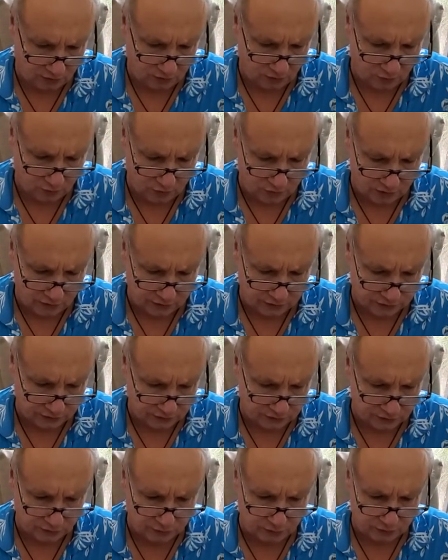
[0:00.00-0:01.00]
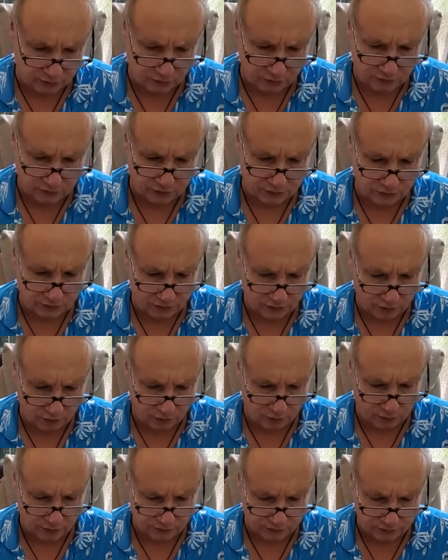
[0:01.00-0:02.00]
We're asking Spirit to
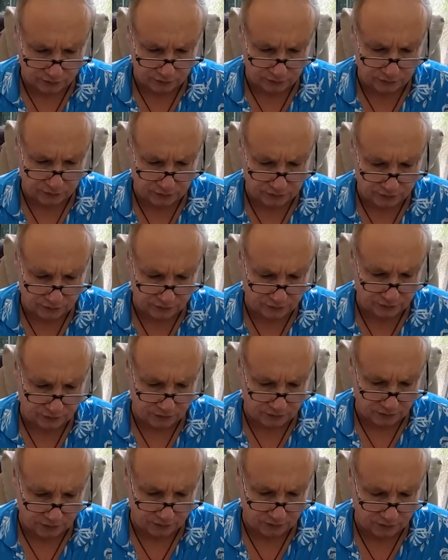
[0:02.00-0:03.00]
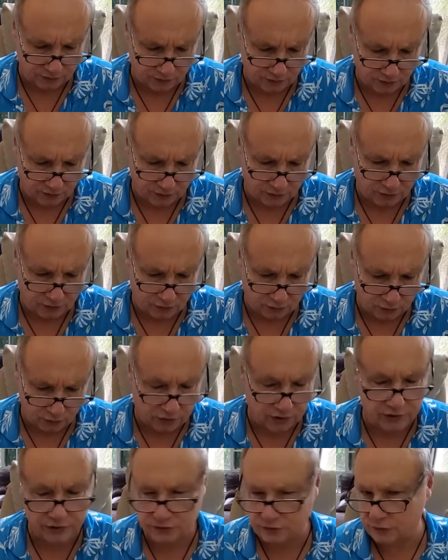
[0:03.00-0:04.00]
help us with this uh,
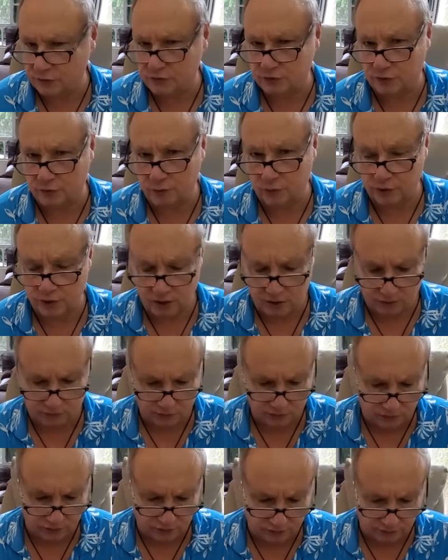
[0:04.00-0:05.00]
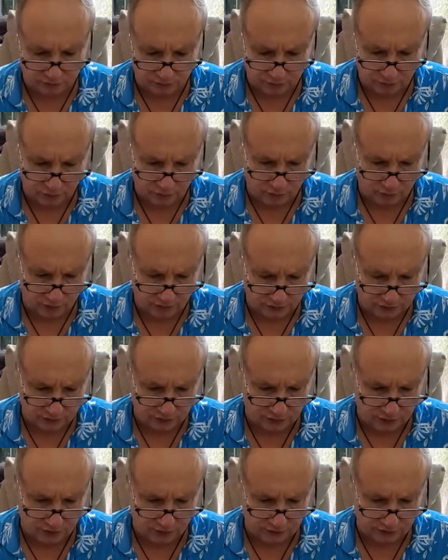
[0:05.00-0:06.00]
relationship we have with love and romance,
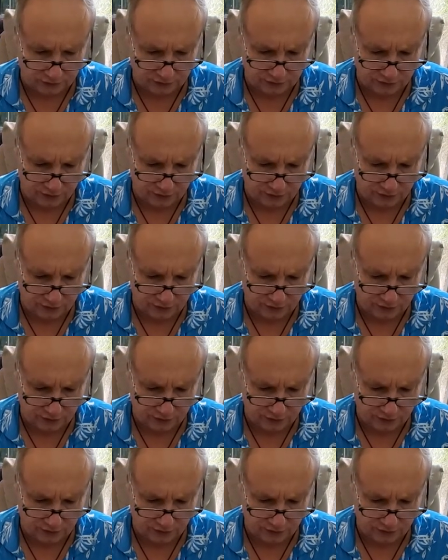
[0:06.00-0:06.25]
guys.